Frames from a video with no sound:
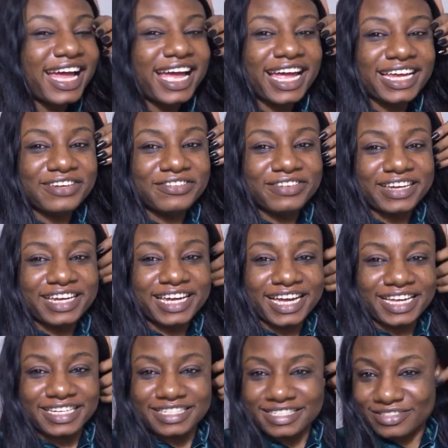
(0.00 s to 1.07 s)
Anyway,
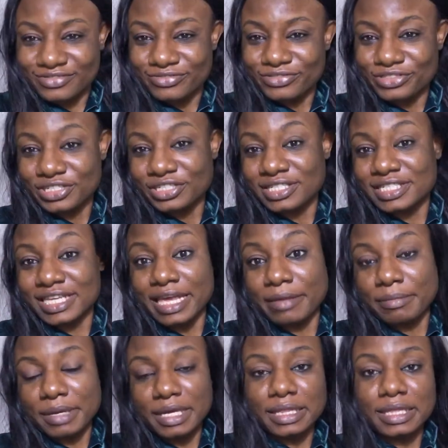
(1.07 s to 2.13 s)
guys, we just
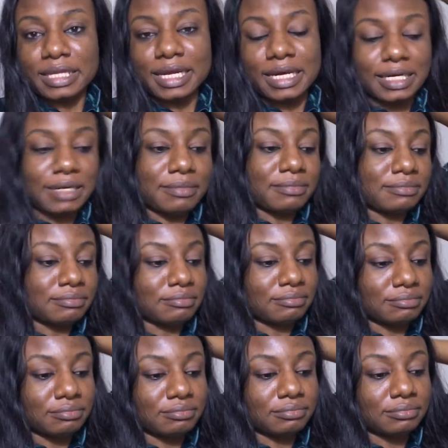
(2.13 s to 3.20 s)
came in and
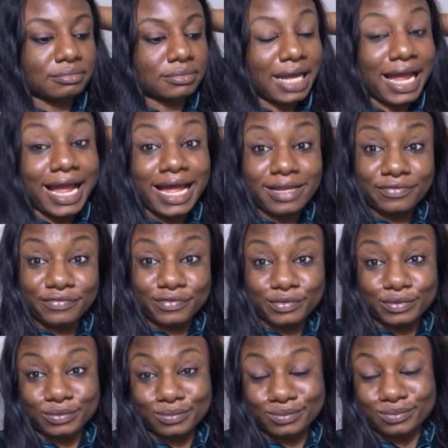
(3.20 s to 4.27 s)
I had
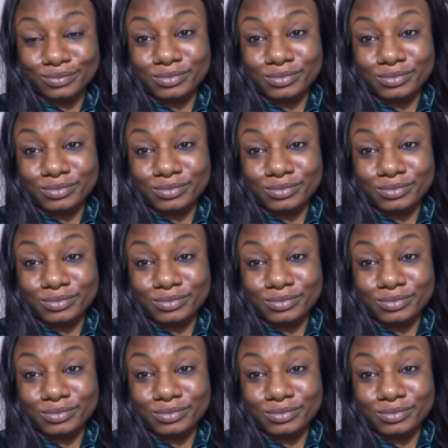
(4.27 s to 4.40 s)
fun.